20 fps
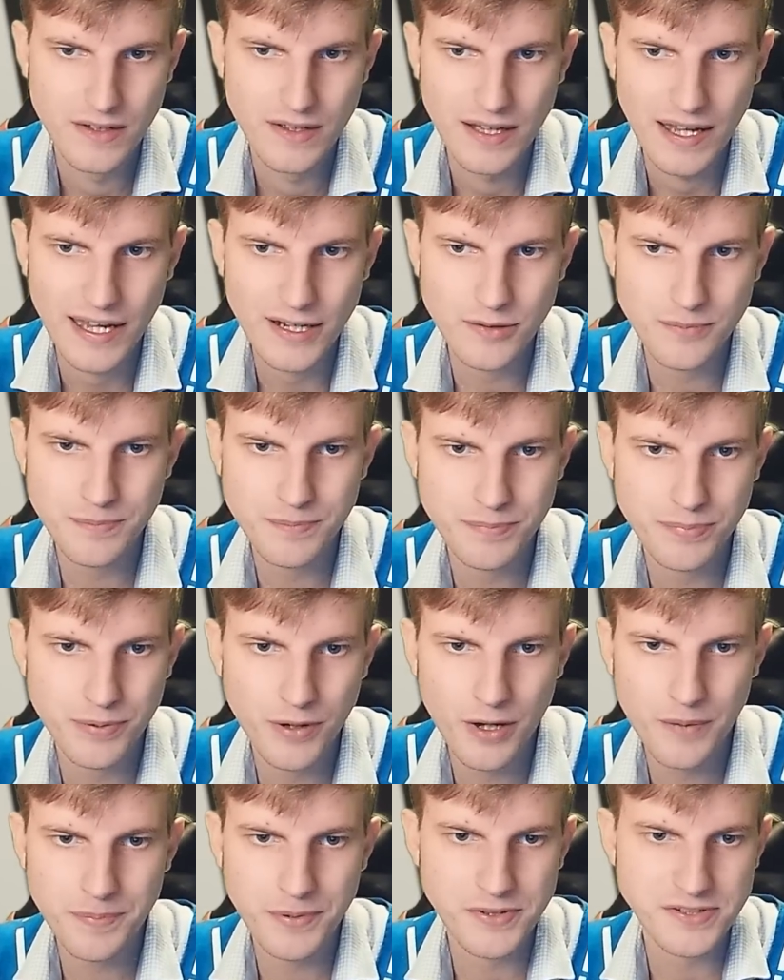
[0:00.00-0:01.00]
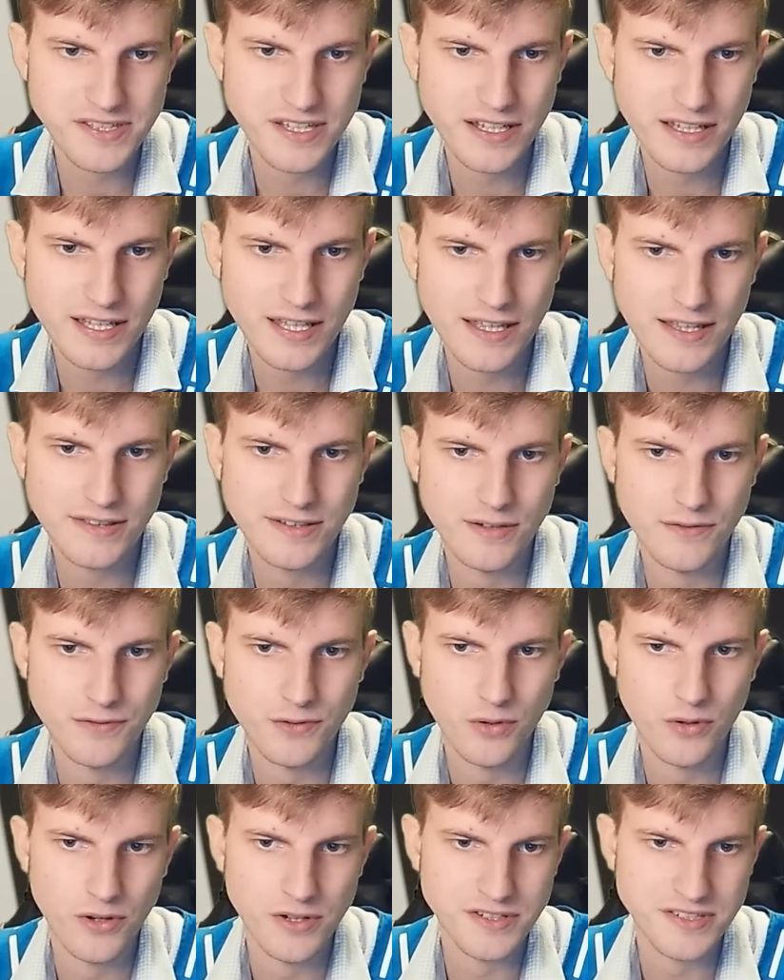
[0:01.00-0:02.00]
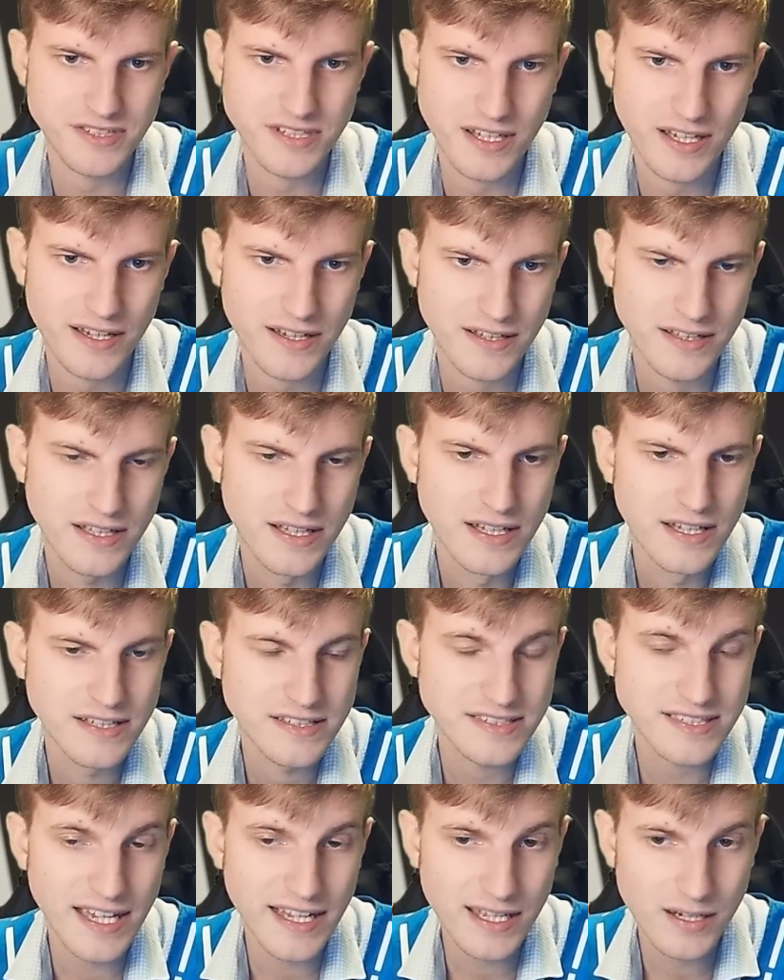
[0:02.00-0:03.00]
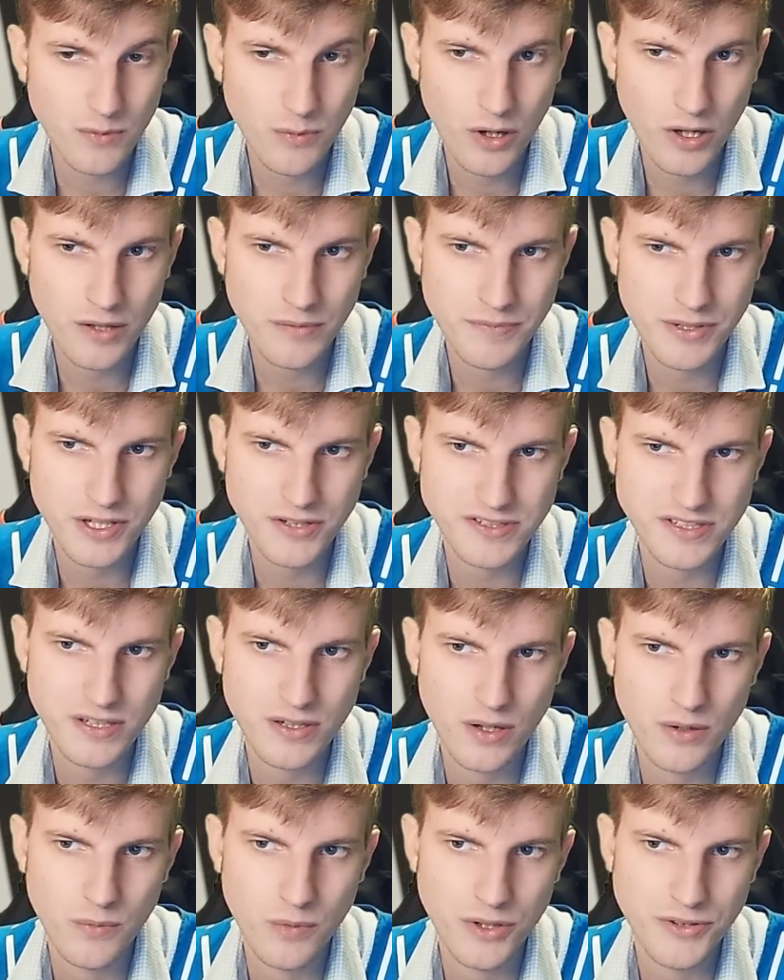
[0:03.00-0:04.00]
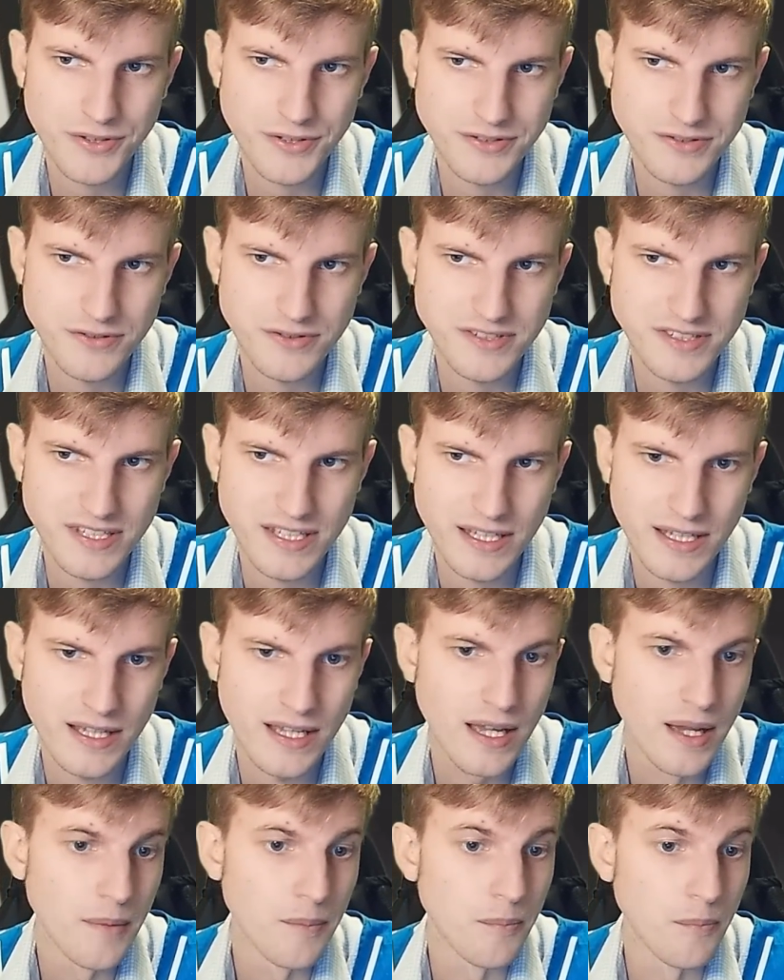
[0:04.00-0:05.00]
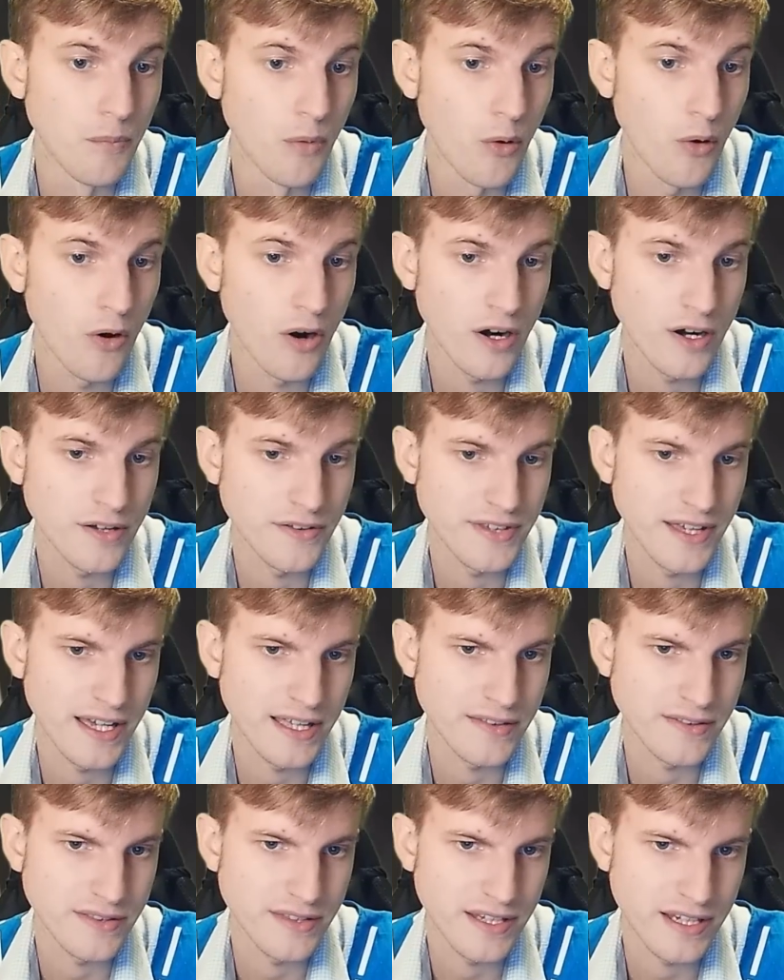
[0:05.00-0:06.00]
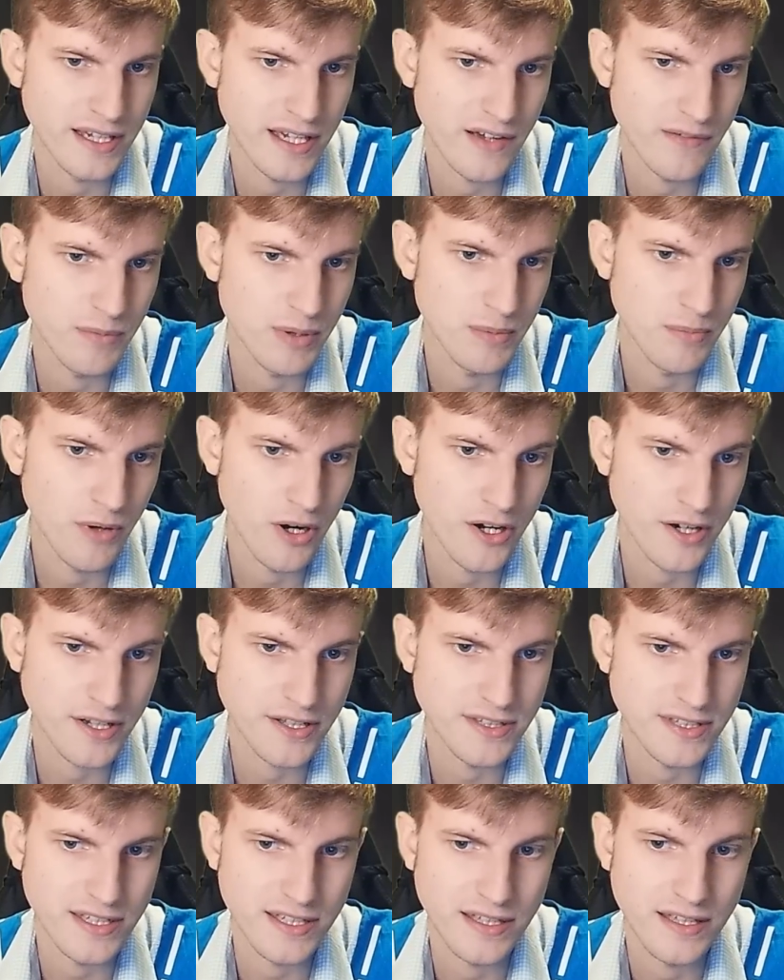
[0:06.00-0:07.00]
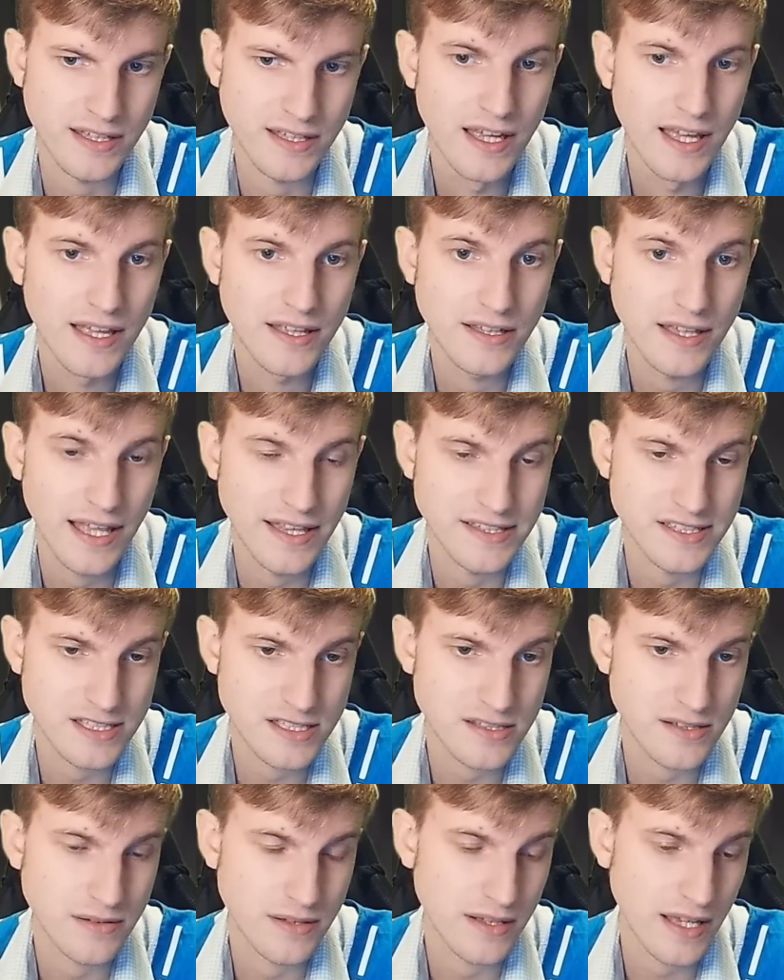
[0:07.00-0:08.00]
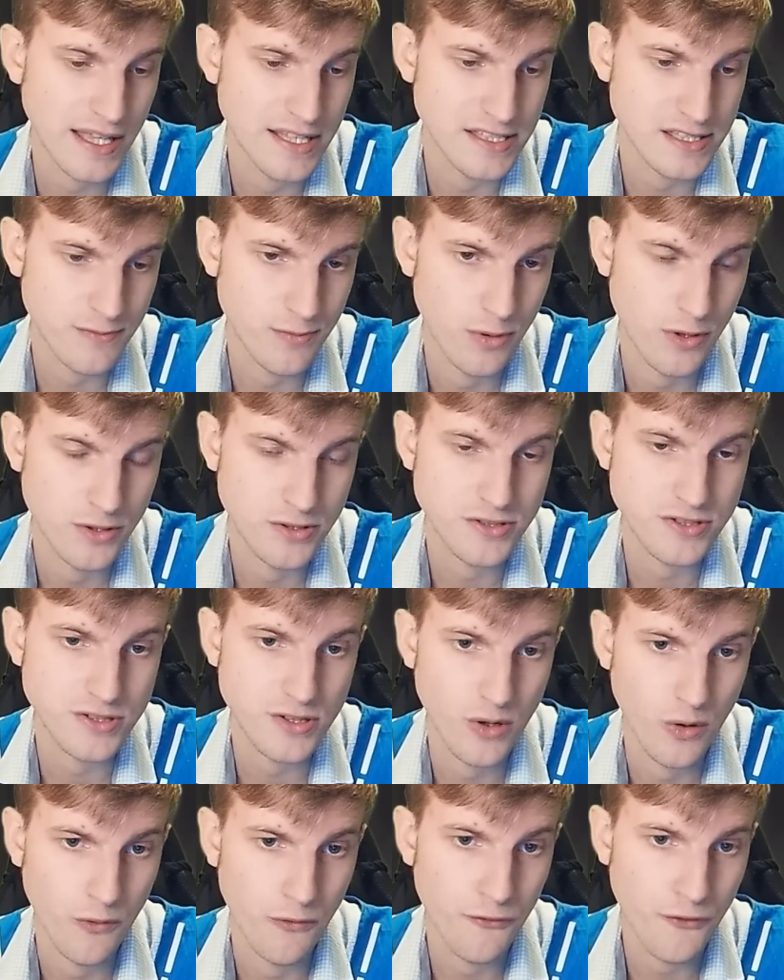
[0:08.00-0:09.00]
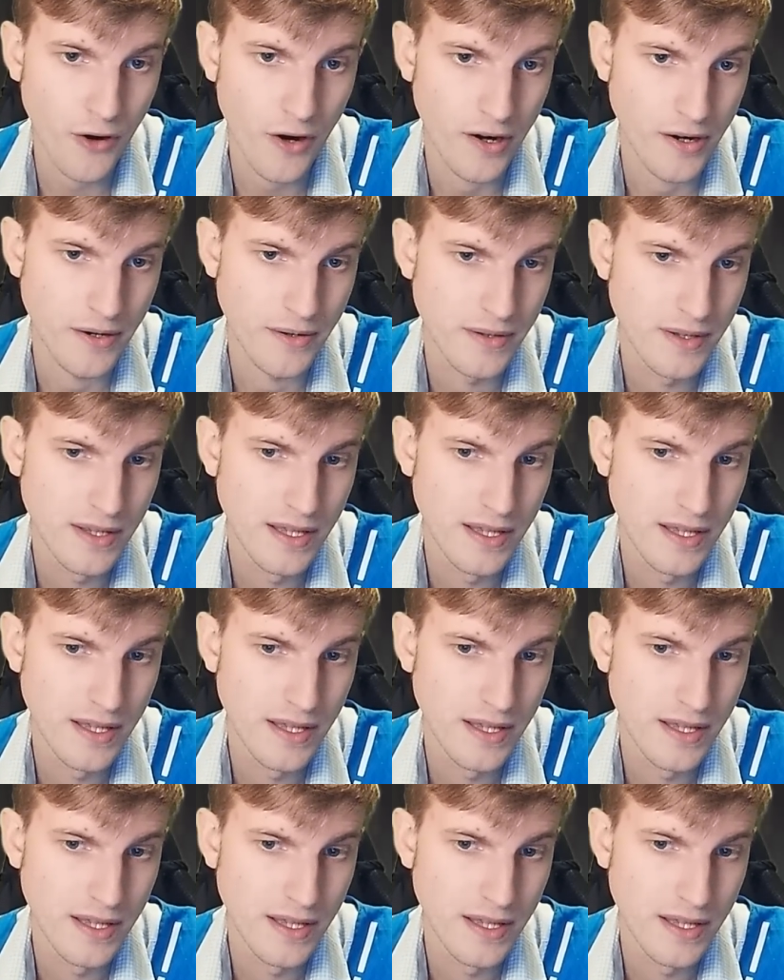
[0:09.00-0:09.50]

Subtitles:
And on purpose, they hid, of course, the second one because they don't want us to see more than they have been marketing henceforth so far.